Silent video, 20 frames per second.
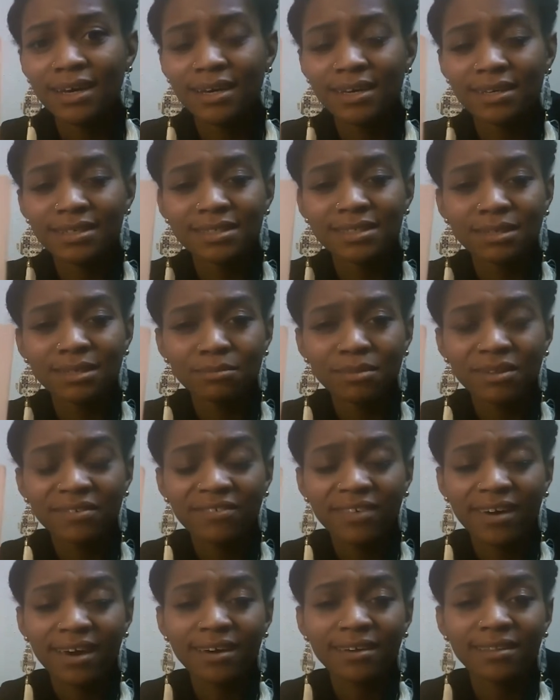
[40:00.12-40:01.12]
Except the
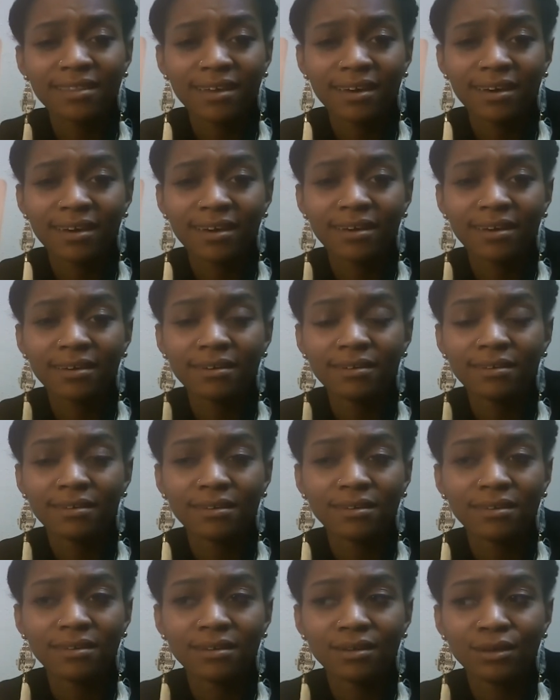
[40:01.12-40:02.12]
fact that
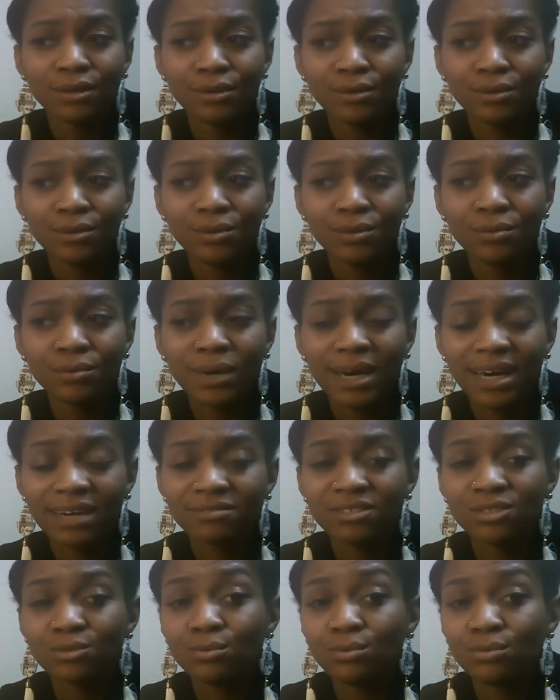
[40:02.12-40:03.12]
you have
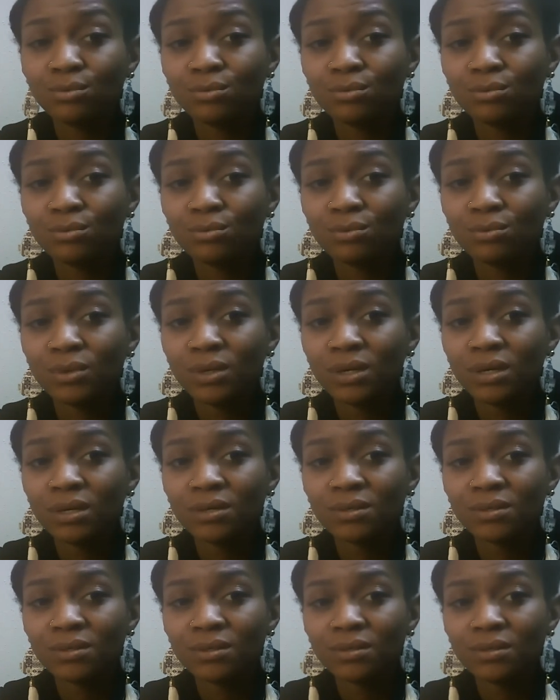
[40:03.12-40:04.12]
to
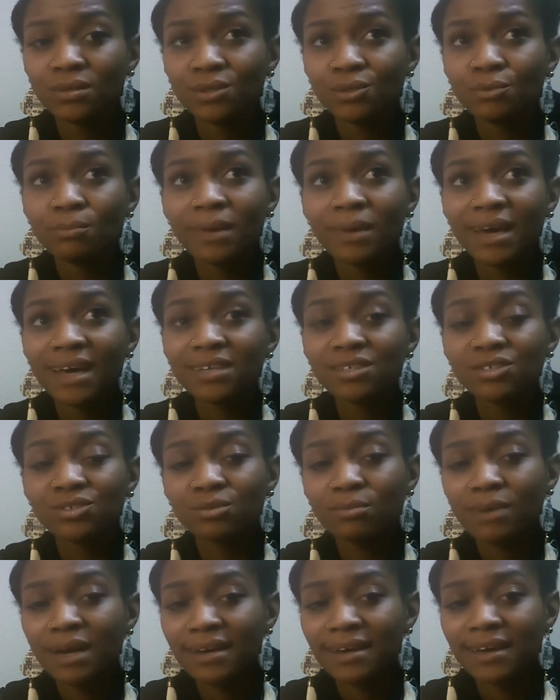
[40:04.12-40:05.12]
you
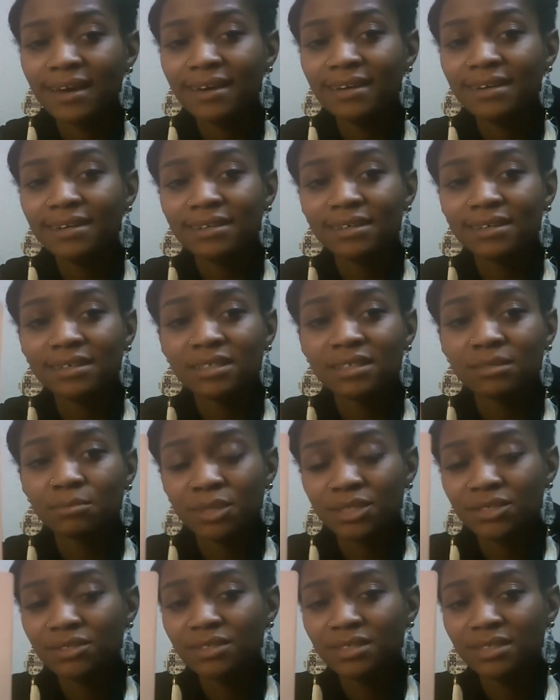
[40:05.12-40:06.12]
master by gaining
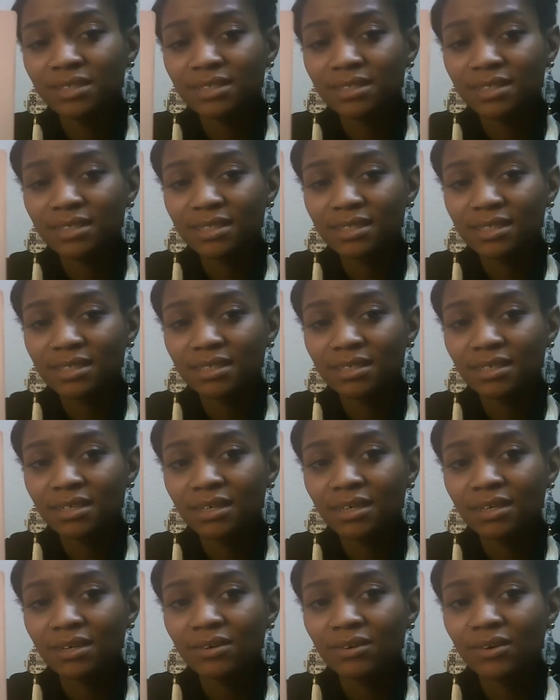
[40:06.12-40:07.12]
experience
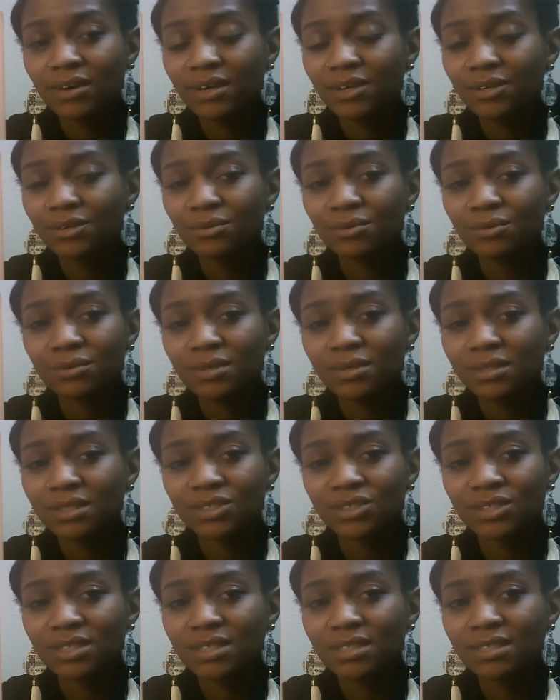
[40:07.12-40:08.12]
right you it
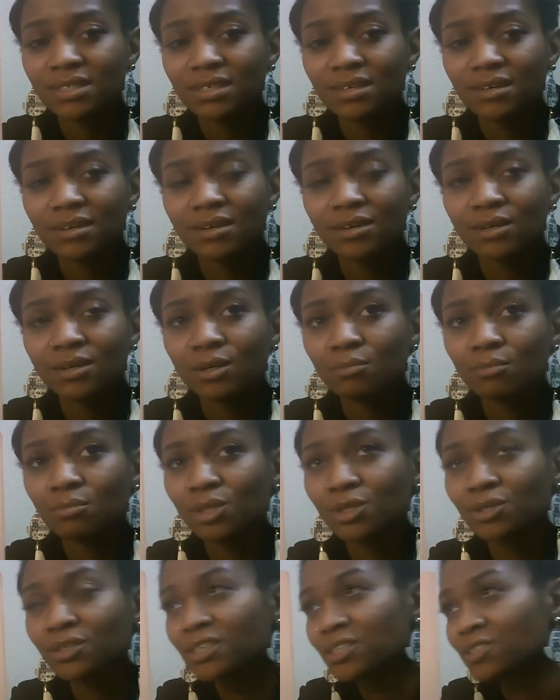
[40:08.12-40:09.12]
just doesn't come
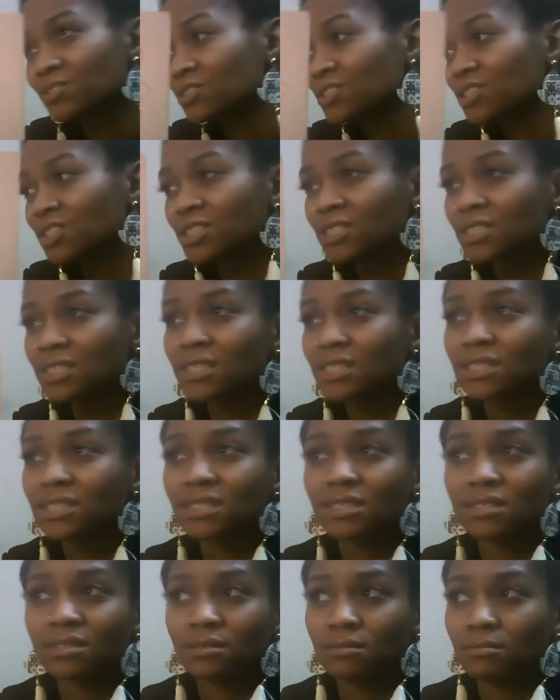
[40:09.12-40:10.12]
your energy
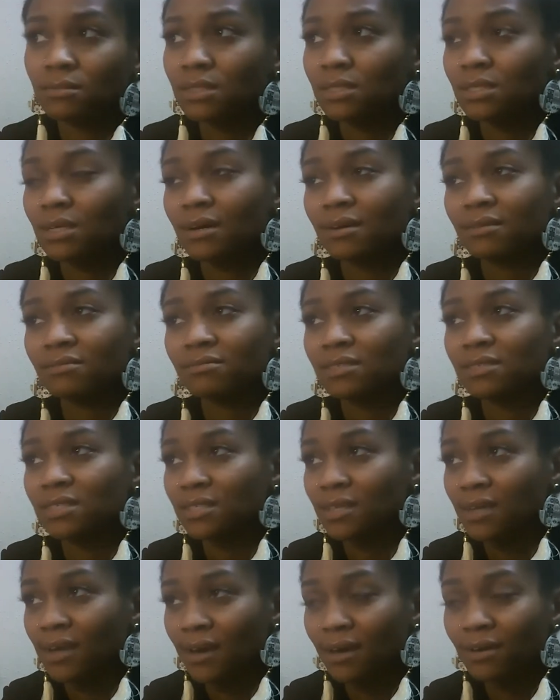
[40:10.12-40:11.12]
is is kind of
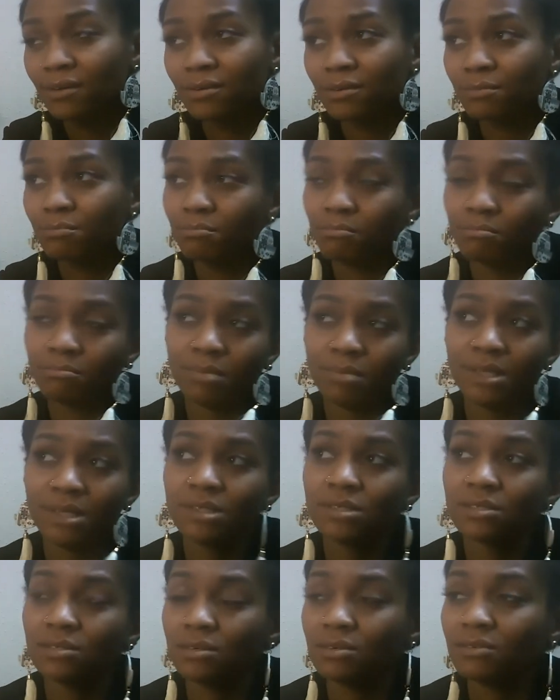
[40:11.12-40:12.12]
scattered
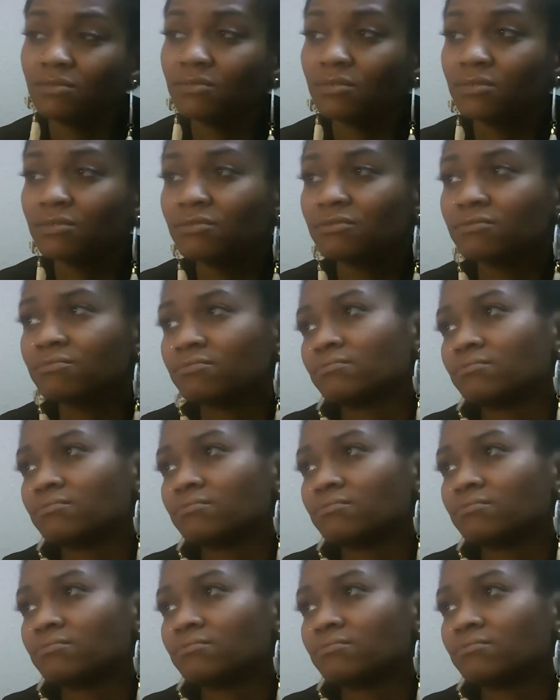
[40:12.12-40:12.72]
based off of